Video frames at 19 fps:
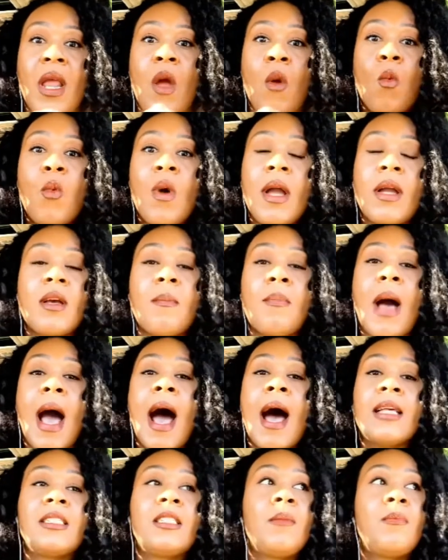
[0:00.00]
and what could
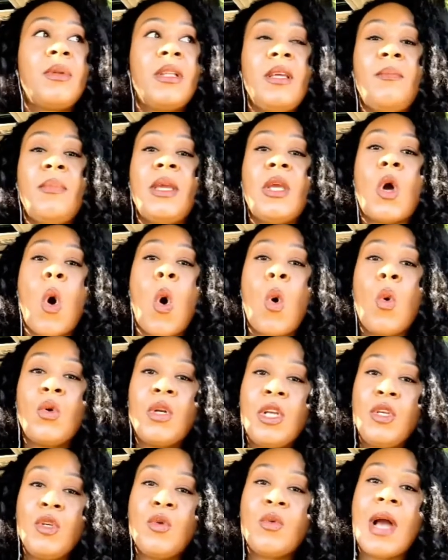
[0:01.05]
possibly be holding you